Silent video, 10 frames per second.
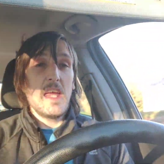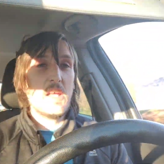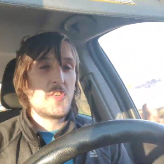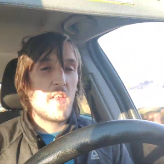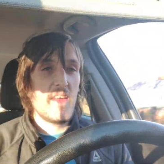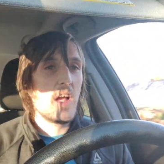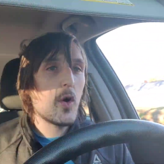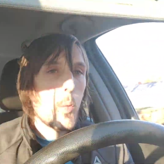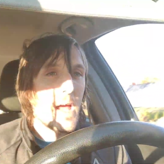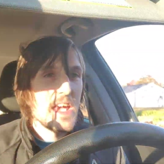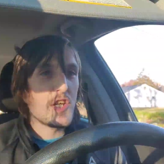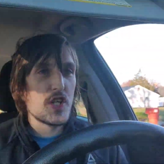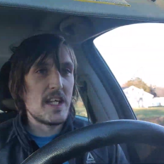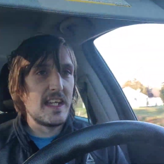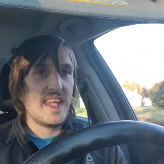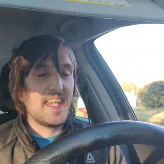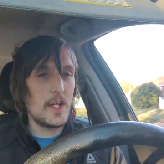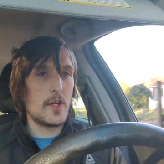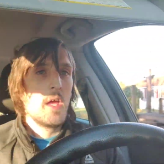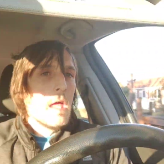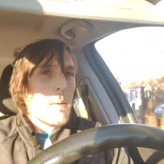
into the equation here,